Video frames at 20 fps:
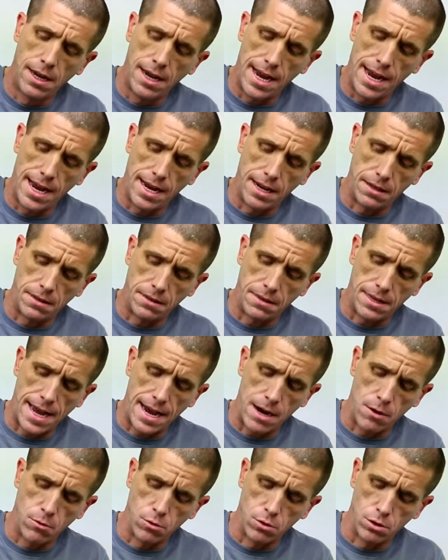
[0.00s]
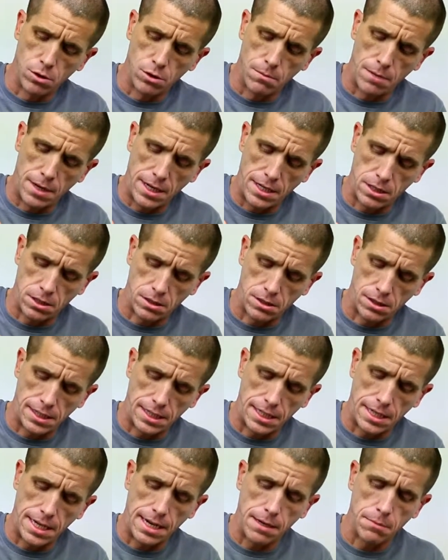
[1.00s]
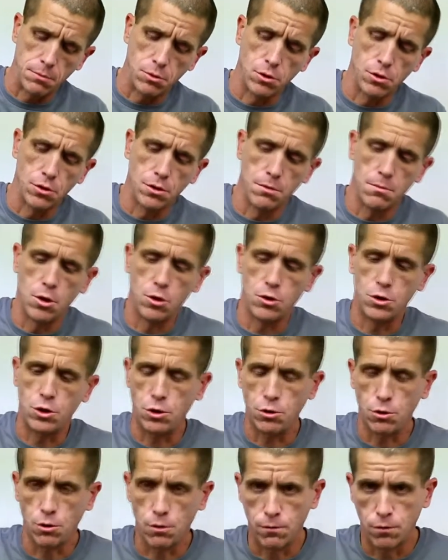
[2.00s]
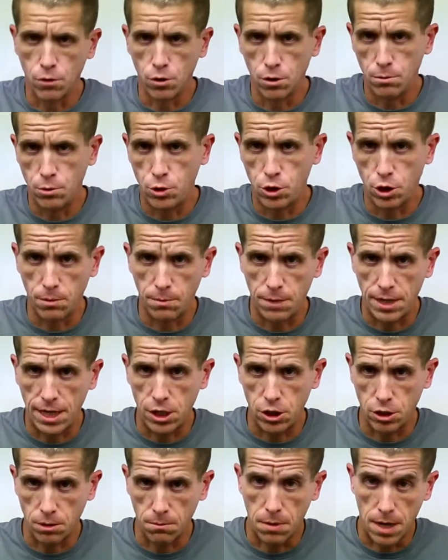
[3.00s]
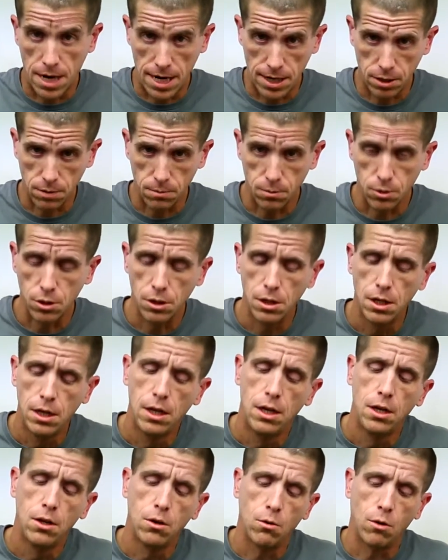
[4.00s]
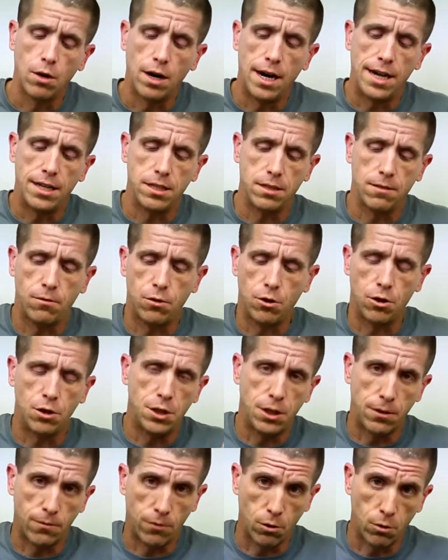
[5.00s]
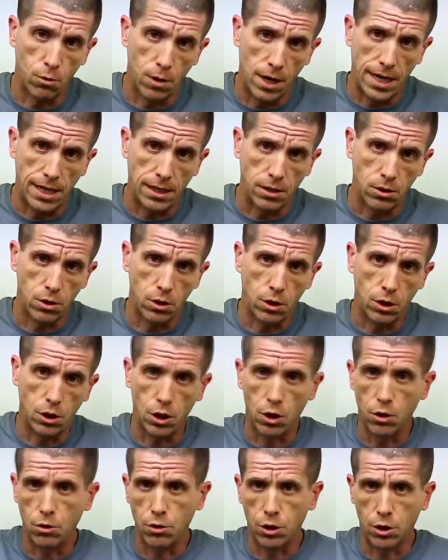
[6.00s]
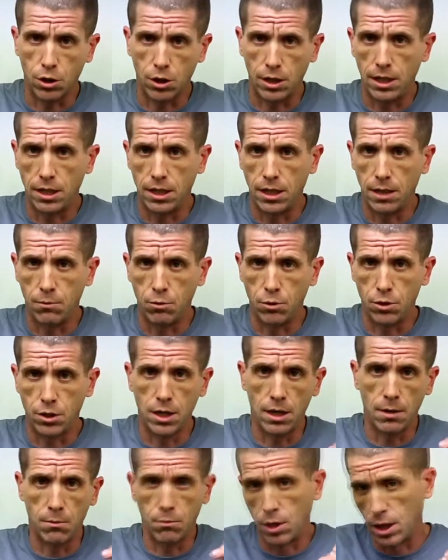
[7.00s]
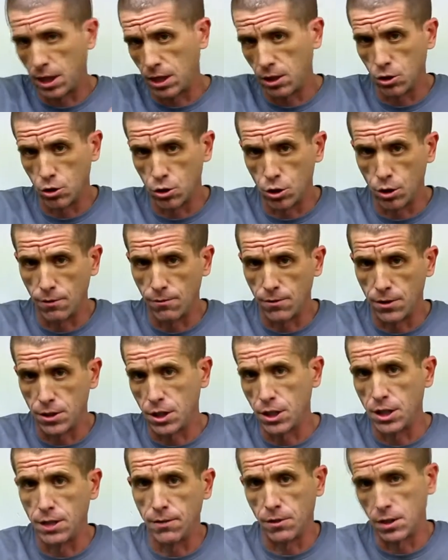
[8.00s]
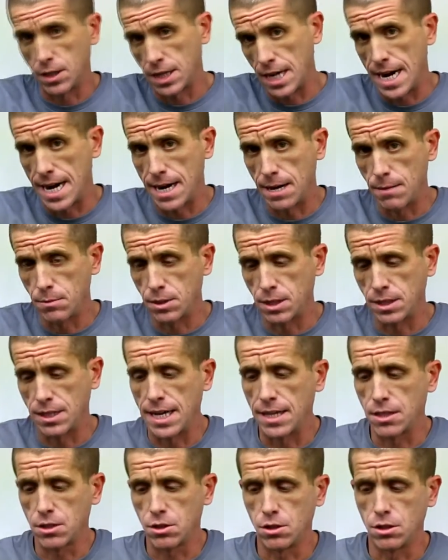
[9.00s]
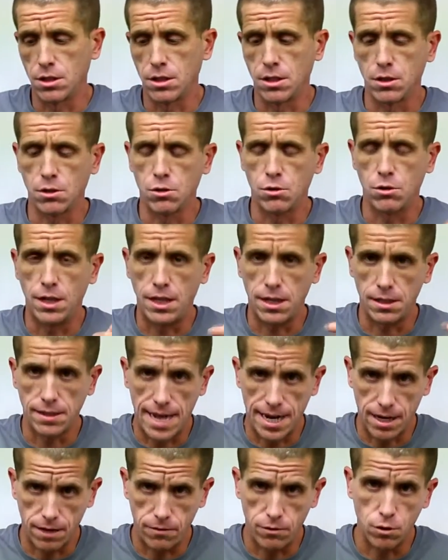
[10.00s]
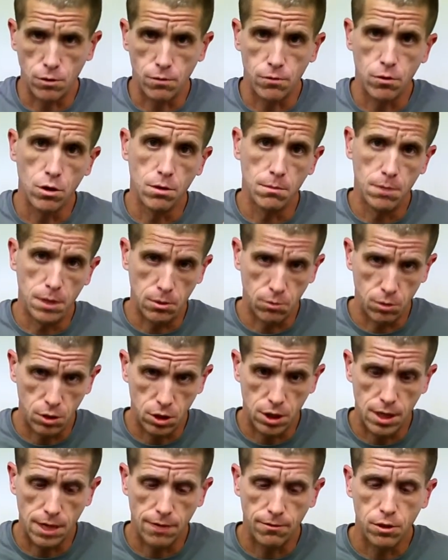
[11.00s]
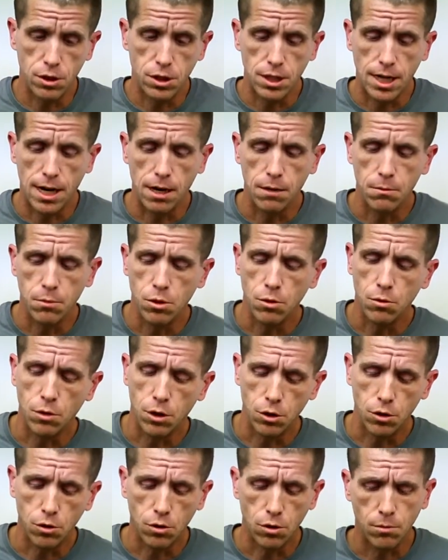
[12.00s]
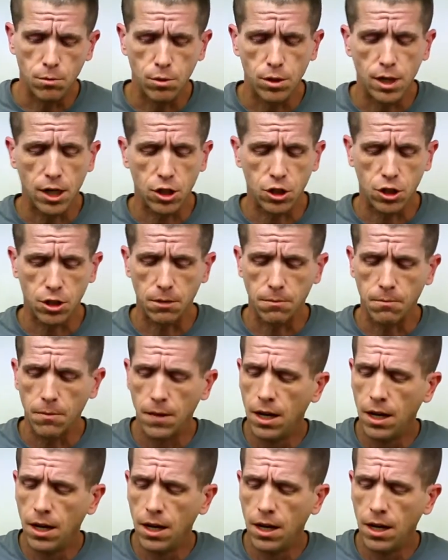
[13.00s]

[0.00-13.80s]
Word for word: and that will basically enable the most uniform germination possible. Whereas if there are different rates, you know, you're going to end up with some breaking the surface at different times, and that's going to create lack of uniformity, which is never desirable when you're doing production.